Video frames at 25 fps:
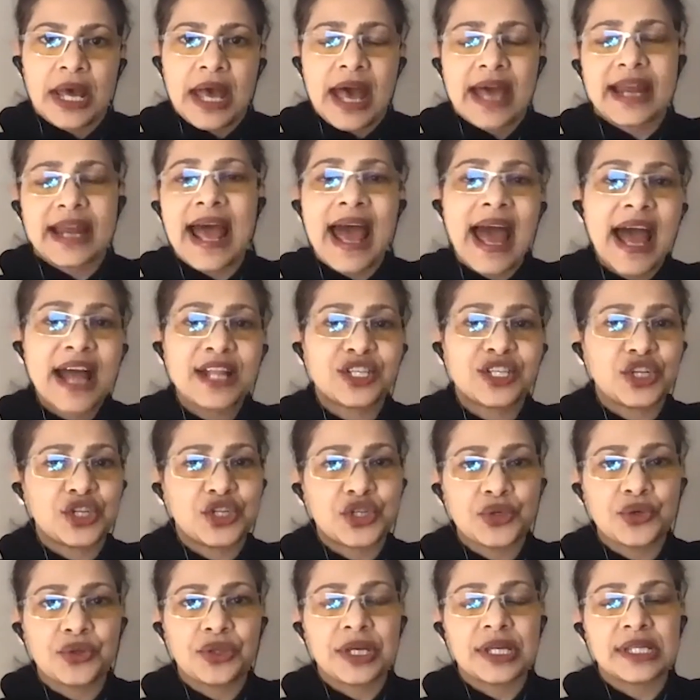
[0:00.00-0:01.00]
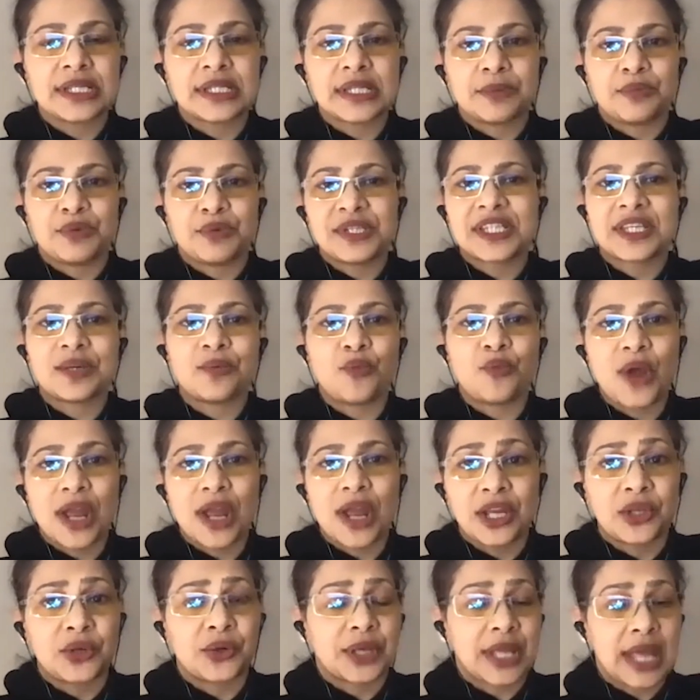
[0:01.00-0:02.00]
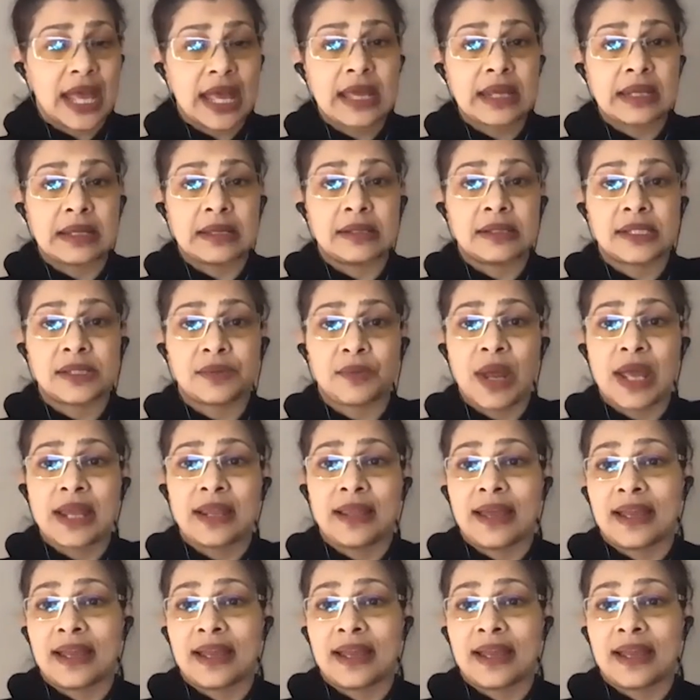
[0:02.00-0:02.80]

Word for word: And I had to do this with some regular cadence, right?